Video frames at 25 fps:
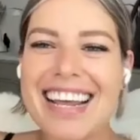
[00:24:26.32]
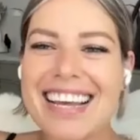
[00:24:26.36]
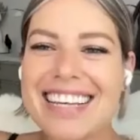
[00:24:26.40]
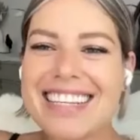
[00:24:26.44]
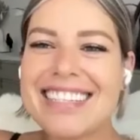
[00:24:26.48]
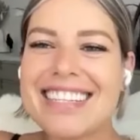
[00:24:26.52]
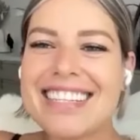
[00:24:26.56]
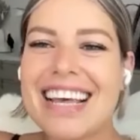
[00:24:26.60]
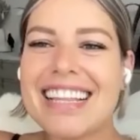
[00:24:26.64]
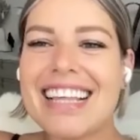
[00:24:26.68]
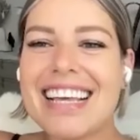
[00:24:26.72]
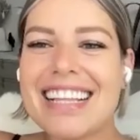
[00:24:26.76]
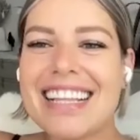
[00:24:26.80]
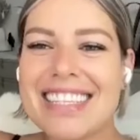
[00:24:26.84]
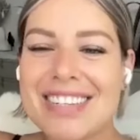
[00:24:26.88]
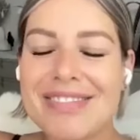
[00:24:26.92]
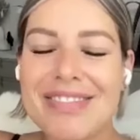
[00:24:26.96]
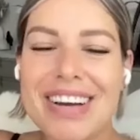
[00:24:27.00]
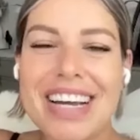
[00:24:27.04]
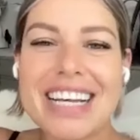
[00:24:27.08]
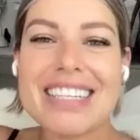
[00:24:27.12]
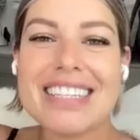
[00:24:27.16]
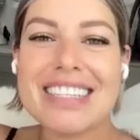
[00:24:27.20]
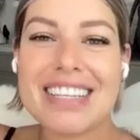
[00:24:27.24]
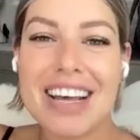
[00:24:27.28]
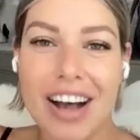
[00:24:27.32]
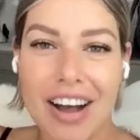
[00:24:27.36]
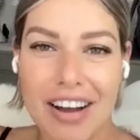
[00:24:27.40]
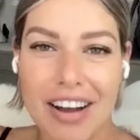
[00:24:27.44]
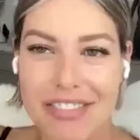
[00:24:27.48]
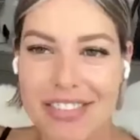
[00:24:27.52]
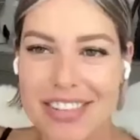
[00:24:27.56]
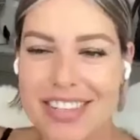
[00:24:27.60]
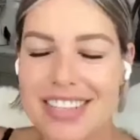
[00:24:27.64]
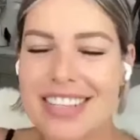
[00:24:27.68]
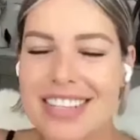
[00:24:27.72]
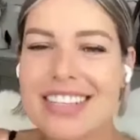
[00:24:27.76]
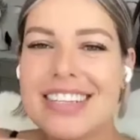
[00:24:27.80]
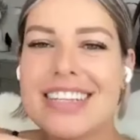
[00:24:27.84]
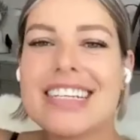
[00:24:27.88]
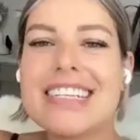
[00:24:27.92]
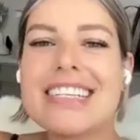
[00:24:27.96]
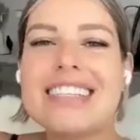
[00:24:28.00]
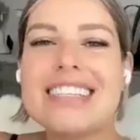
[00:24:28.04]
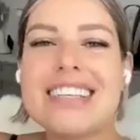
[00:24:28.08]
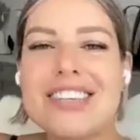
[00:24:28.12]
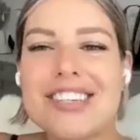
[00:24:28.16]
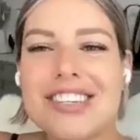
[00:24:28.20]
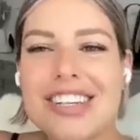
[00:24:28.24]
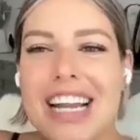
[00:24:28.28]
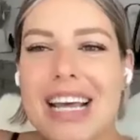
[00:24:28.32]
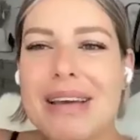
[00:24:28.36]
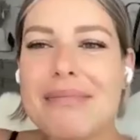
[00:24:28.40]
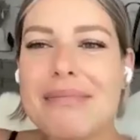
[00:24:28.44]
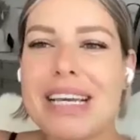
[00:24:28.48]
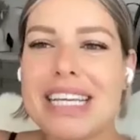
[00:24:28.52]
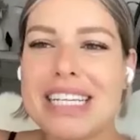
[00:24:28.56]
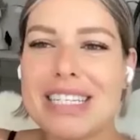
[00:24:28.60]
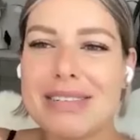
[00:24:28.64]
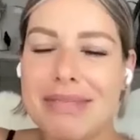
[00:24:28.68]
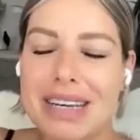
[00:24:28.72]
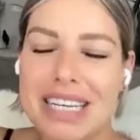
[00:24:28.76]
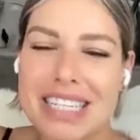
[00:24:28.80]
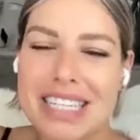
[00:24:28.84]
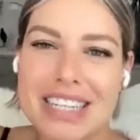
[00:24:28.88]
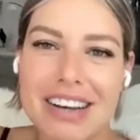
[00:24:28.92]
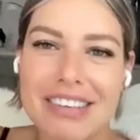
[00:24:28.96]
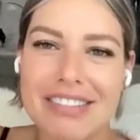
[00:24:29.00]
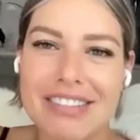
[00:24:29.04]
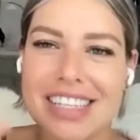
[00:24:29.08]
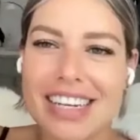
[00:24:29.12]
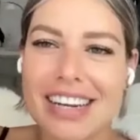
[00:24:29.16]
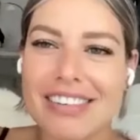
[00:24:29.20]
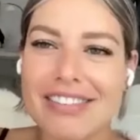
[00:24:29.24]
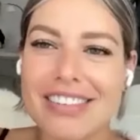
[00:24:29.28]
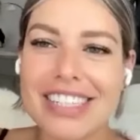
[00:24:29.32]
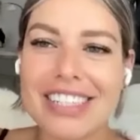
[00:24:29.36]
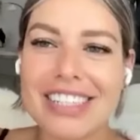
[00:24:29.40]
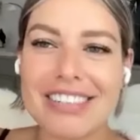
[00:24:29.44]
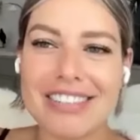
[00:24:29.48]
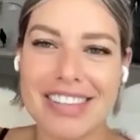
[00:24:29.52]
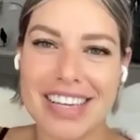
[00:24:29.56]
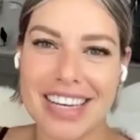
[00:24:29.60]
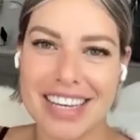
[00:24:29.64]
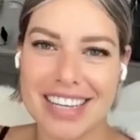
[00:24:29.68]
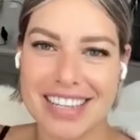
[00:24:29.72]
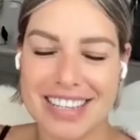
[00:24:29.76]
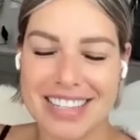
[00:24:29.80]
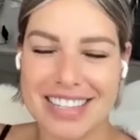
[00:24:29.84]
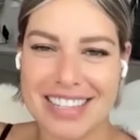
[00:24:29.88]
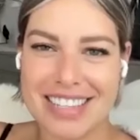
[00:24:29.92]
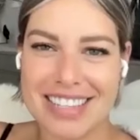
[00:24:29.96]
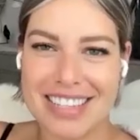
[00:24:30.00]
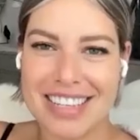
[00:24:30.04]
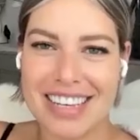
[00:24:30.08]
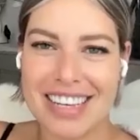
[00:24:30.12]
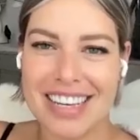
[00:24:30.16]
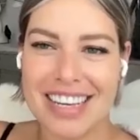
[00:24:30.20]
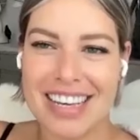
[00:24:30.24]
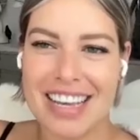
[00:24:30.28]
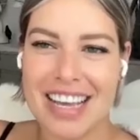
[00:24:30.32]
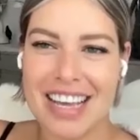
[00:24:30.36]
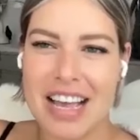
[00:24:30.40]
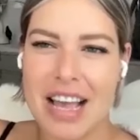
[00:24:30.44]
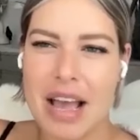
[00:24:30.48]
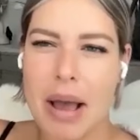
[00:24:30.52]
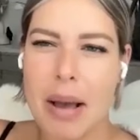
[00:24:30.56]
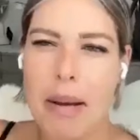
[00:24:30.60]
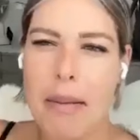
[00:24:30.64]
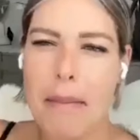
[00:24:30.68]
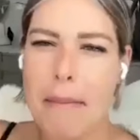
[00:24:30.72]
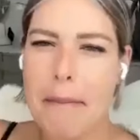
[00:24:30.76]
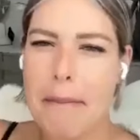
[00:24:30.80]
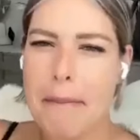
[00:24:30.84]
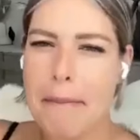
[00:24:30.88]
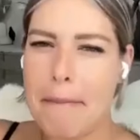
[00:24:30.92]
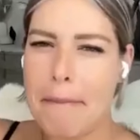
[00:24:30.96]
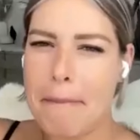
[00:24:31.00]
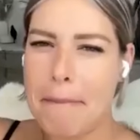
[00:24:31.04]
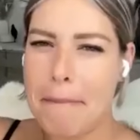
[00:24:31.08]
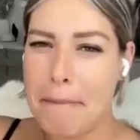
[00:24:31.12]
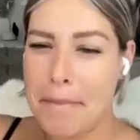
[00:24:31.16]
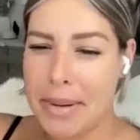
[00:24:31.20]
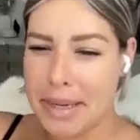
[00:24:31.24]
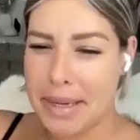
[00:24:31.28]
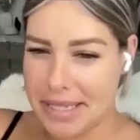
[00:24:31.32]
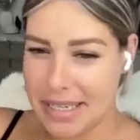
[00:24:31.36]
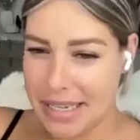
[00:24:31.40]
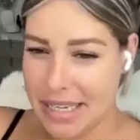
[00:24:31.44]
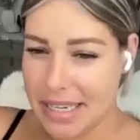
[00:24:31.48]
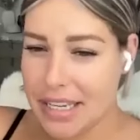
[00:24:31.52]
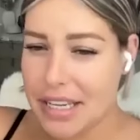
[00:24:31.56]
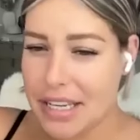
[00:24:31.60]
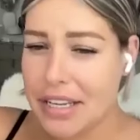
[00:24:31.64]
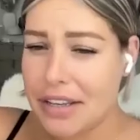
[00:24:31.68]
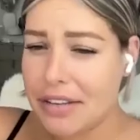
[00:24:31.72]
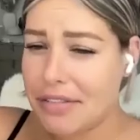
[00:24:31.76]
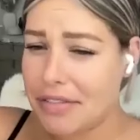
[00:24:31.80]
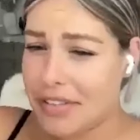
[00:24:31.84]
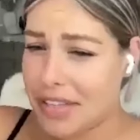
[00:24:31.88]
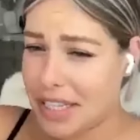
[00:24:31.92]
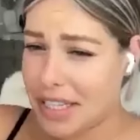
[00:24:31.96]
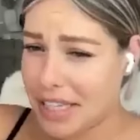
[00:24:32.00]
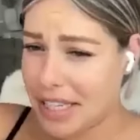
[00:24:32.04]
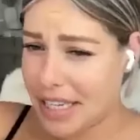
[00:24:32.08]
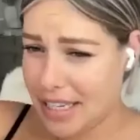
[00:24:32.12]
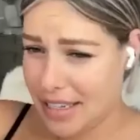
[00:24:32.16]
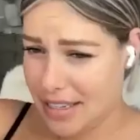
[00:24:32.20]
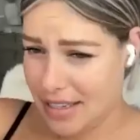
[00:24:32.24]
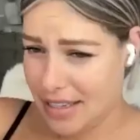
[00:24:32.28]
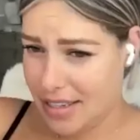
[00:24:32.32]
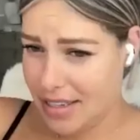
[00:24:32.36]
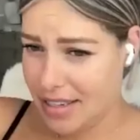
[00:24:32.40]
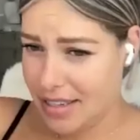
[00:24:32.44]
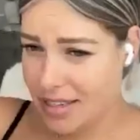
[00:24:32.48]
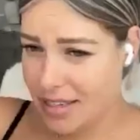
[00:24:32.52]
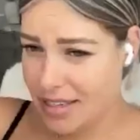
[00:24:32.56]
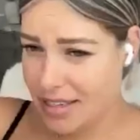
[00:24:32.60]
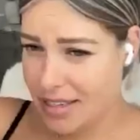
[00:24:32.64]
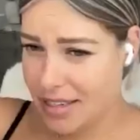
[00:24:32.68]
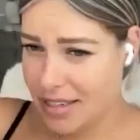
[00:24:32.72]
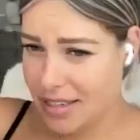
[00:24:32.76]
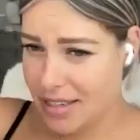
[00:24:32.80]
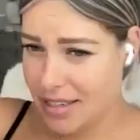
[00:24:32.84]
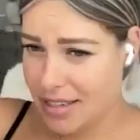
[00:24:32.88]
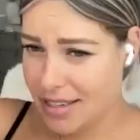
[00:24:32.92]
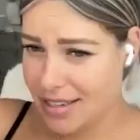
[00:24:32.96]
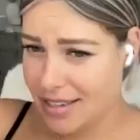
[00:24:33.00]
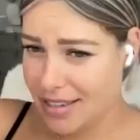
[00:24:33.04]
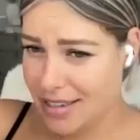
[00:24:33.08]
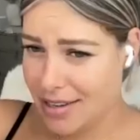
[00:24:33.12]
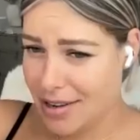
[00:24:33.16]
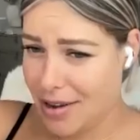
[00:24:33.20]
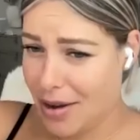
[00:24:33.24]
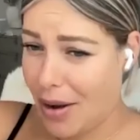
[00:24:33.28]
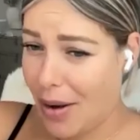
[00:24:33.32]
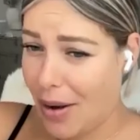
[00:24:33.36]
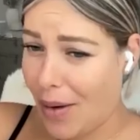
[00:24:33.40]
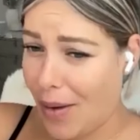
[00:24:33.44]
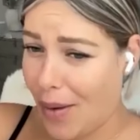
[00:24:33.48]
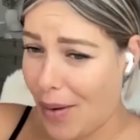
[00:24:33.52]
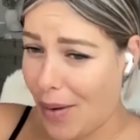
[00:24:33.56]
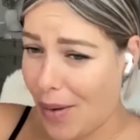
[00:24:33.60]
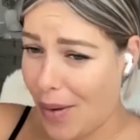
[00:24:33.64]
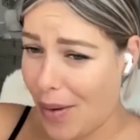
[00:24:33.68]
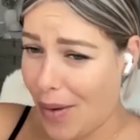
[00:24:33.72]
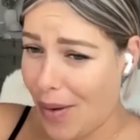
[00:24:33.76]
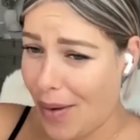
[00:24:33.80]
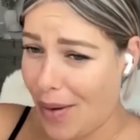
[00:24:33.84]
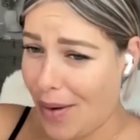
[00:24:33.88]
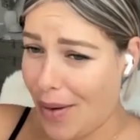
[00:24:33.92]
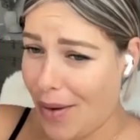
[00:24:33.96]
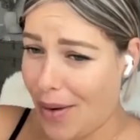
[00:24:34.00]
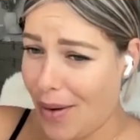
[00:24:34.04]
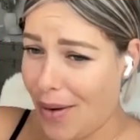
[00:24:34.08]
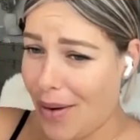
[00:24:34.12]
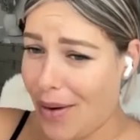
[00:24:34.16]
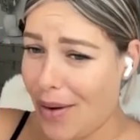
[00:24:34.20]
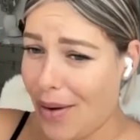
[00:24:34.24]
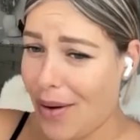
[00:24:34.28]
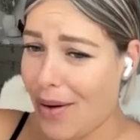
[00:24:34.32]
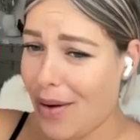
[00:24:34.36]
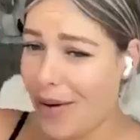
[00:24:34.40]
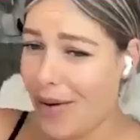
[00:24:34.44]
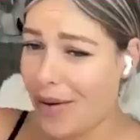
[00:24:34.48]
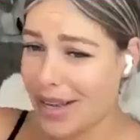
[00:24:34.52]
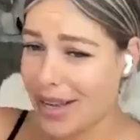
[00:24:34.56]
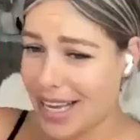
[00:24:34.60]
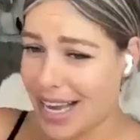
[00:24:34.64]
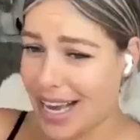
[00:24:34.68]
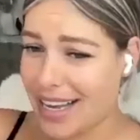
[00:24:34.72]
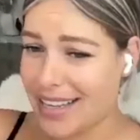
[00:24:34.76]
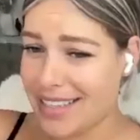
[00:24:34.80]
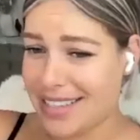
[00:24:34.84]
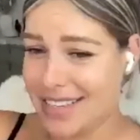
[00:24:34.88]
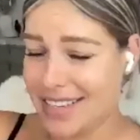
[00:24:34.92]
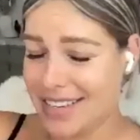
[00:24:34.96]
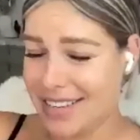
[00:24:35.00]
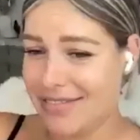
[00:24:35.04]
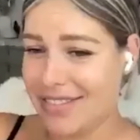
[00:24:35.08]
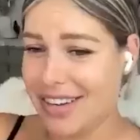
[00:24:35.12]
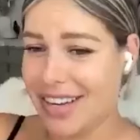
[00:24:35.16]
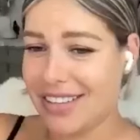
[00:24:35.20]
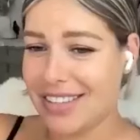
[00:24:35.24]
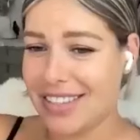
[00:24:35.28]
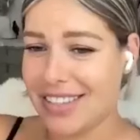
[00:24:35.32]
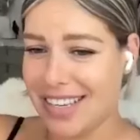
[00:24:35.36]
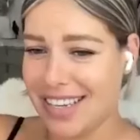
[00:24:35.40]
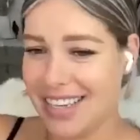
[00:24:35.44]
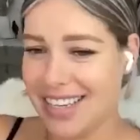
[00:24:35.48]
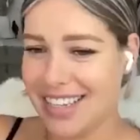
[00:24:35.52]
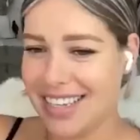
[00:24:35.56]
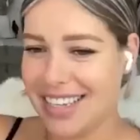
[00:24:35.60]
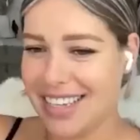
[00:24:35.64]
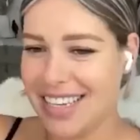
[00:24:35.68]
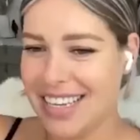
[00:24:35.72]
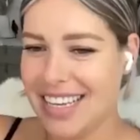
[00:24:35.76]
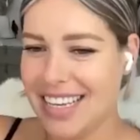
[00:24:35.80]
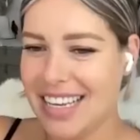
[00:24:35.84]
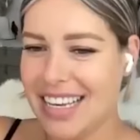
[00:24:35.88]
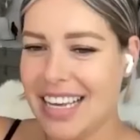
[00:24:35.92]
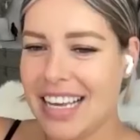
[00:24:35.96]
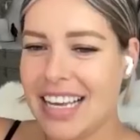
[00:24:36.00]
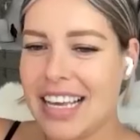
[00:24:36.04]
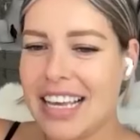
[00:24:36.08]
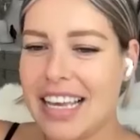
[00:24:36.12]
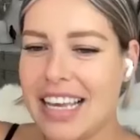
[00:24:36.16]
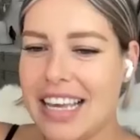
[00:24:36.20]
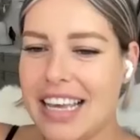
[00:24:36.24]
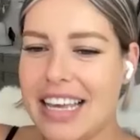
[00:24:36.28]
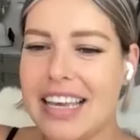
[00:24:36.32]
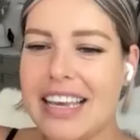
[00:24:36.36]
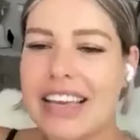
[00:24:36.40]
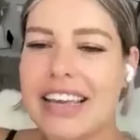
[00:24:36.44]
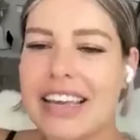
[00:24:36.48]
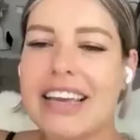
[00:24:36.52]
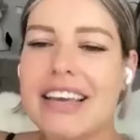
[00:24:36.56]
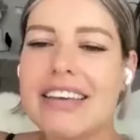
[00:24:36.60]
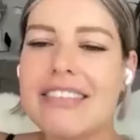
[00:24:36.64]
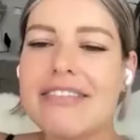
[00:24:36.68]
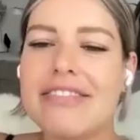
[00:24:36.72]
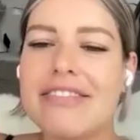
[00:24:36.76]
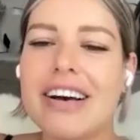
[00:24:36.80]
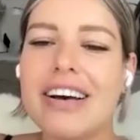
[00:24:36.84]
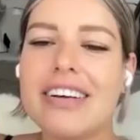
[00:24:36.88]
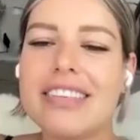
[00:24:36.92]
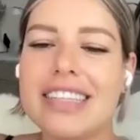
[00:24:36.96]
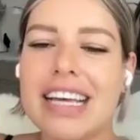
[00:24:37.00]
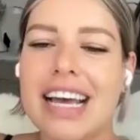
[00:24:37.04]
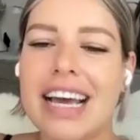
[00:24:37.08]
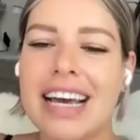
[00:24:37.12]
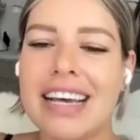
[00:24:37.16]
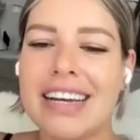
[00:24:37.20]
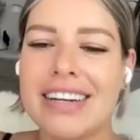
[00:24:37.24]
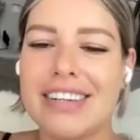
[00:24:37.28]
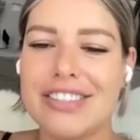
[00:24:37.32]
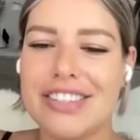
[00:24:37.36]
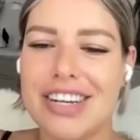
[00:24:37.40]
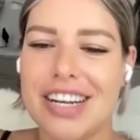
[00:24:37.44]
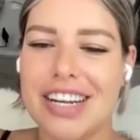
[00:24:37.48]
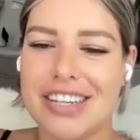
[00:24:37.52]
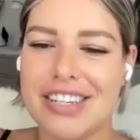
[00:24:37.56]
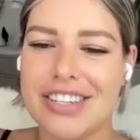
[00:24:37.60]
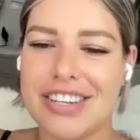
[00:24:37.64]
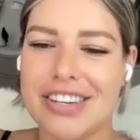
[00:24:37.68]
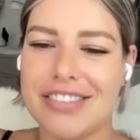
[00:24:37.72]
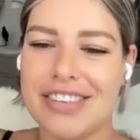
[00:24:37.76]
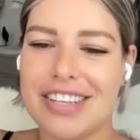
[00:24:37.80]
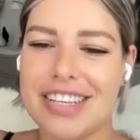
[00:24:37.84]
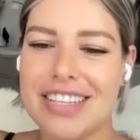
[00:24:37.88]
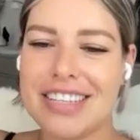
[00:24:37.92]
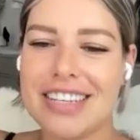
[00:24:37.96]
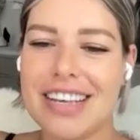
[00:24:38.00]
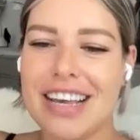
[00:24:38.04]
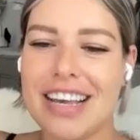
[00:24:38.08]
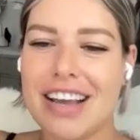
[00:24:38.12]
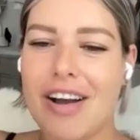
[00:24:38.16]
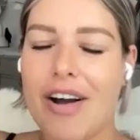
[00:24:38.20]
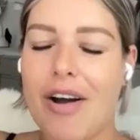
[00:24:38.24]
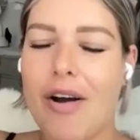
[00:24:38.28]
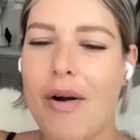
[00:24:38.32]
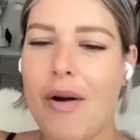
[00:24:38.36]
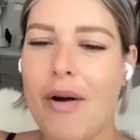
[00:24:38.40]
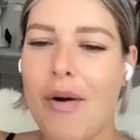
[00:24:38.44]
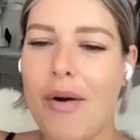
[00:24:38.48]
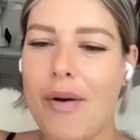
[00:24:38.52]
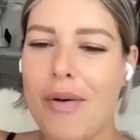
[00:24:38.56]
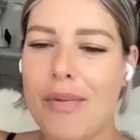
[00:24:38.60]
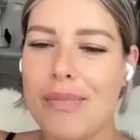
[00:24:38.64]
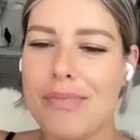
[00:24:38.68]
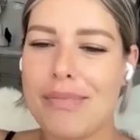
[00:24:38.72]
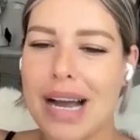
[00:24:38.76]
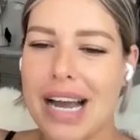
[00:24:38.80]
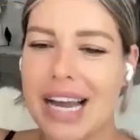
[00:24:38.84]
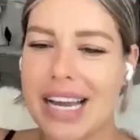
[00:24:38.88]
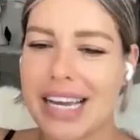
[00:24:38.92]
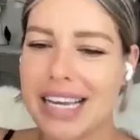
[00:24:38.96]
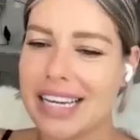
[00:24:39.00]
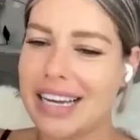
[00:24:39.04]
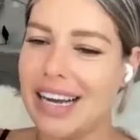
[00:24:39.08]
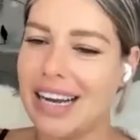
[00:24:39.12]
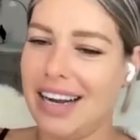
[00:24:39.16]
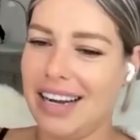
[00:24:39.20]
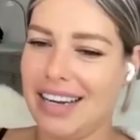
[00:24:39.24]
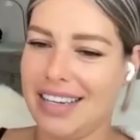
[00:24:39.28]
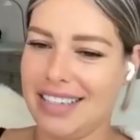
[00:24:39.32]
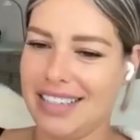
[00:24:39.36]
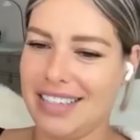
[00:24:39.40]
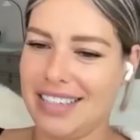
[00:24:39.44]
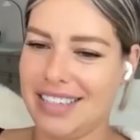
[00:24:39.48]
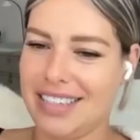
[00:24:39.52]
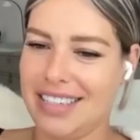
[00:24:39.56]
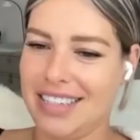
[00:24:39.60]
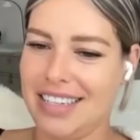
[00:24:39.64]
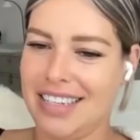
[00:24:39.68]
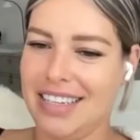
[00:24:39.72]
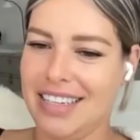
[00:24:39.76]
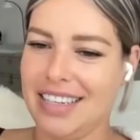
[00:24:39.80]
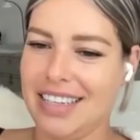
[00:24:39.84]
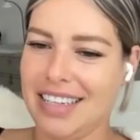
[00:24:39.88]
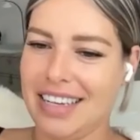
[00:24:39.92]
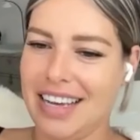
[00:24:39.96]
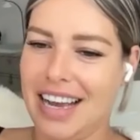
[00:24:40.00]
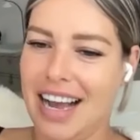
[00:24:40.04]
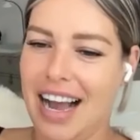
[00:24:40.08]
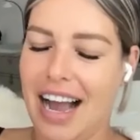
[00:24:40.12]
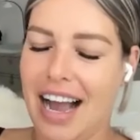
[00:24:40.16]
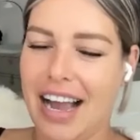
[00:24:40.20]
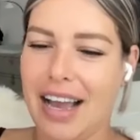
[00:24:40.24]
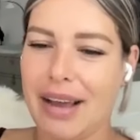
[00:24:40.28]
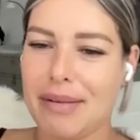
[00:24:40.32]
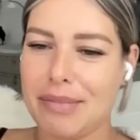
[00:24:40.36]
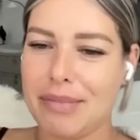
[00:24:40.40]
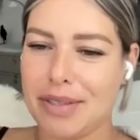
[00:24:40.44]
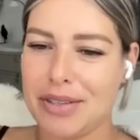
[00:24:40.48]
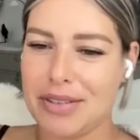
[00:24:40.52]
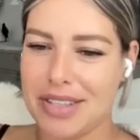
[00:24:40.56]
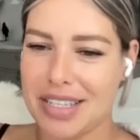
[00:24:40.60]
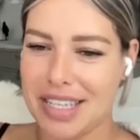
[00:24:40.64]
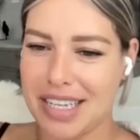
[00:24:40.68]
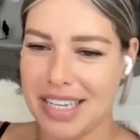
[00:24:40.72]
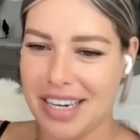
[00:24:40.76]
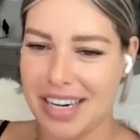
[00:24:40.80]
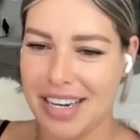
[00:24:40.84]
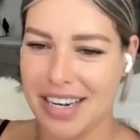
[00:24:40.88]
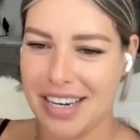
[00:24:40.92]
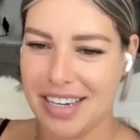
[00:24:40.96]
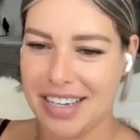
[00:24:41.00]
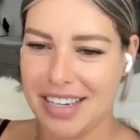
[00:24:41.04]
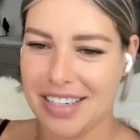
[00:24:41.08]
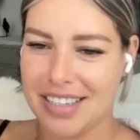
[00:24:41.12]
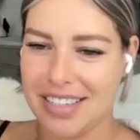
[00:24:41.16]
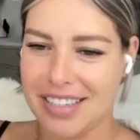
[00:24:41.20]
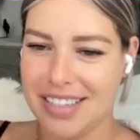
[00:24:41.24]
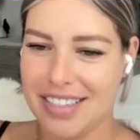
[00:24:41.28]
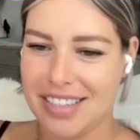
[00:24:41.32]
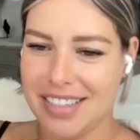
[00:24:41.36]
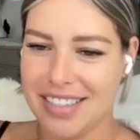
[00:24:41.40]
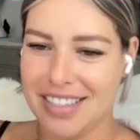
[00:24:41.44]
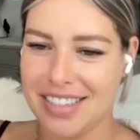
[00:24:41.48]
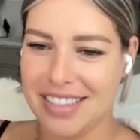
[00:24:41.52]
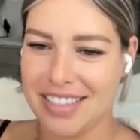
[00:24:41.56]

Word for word: and I said that to myself. This is a decision I made to myself. He never knew this. But did he feel it? Oh, yes, he felt it. He felt that energetic shift. He's like, oh my God, I am losing her.